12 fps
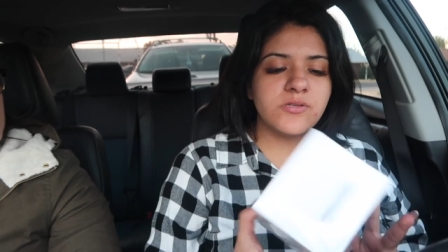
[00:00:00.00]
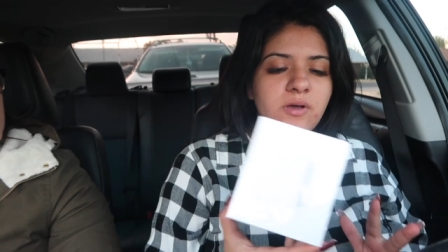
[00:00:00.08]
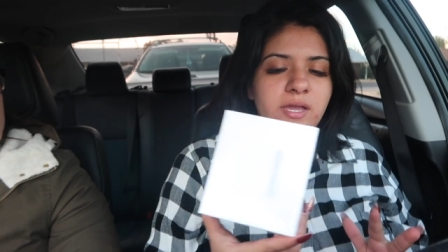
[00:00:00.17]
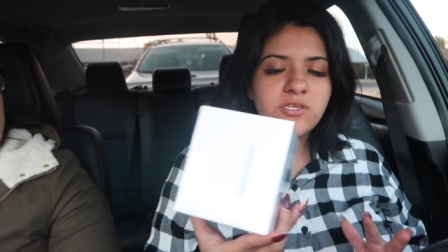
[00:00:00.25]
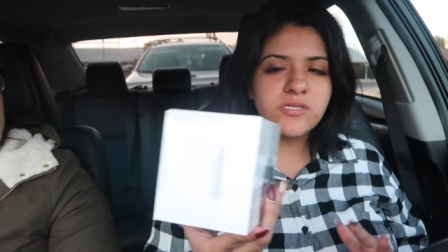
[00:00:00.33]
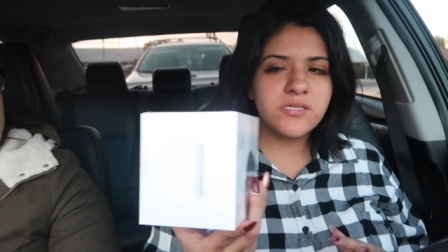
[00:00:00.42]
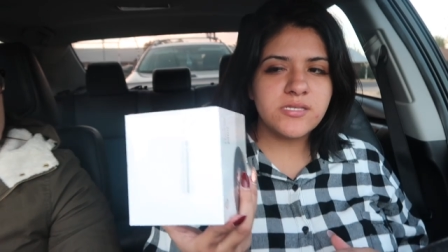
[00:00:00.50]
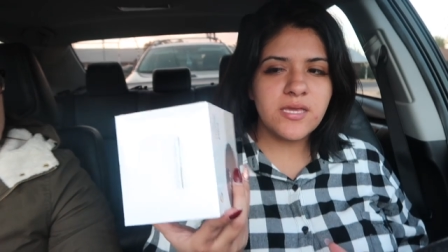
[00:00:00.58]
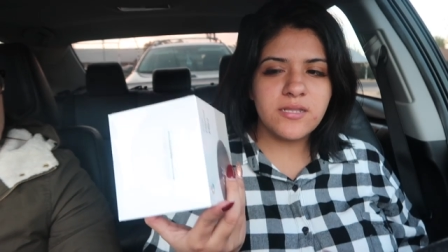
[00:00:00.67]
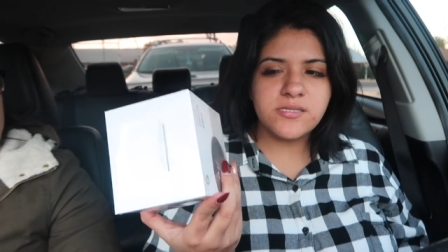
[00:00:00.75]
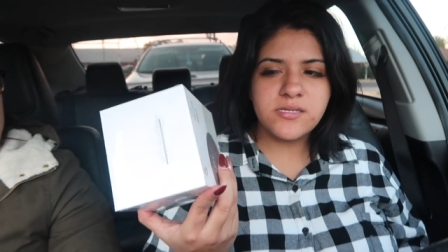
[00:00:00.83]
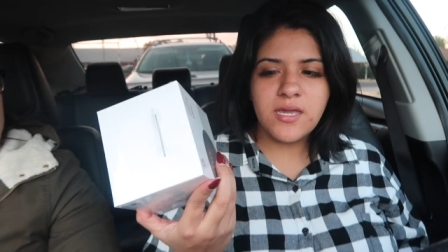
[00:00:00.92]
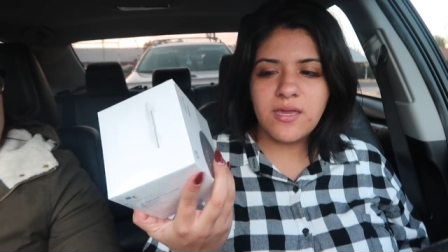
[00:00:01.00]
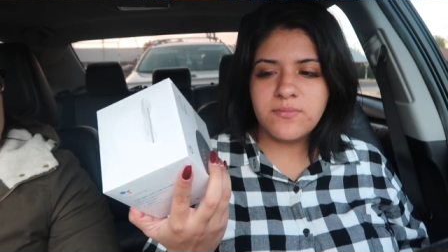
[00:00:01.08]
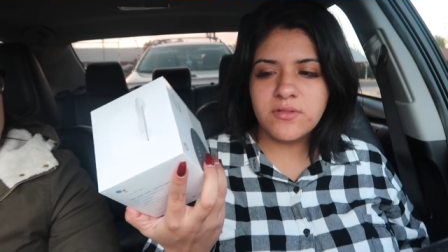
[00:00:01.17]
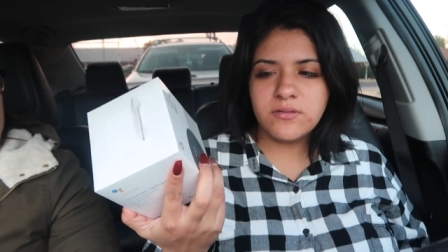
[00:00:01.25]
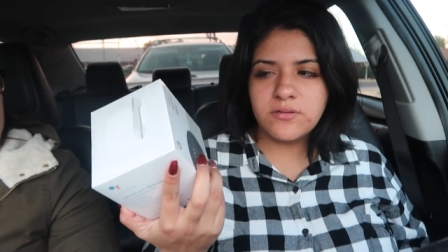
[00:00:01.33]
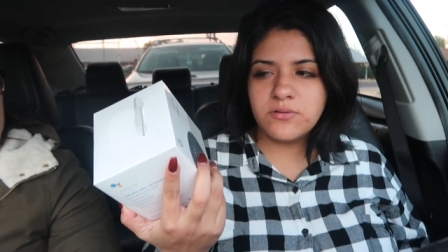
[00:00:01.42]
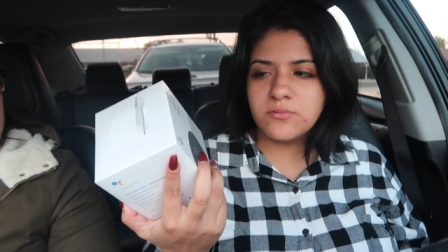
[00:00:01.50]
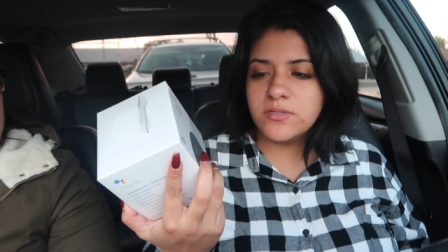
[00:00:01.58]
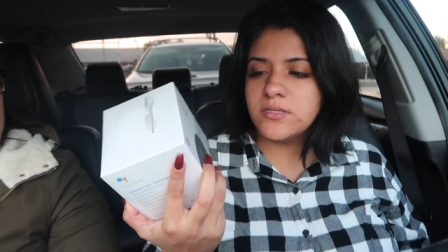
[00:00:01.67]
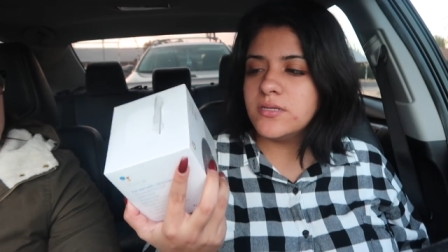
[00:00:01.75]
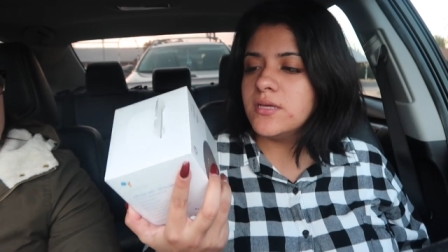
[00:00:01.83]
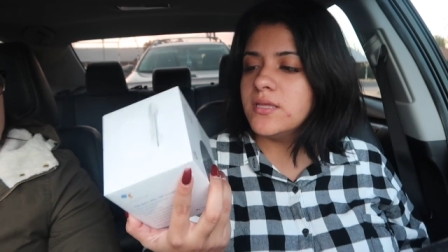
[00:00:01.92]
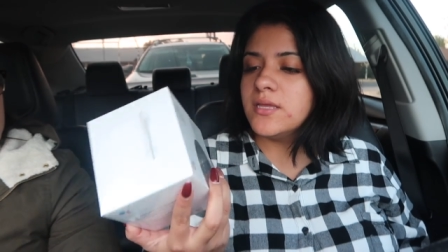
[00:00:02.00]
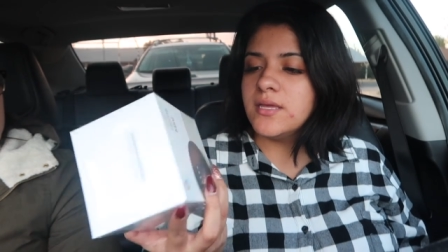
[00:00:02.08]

so I just decided to get him the little one.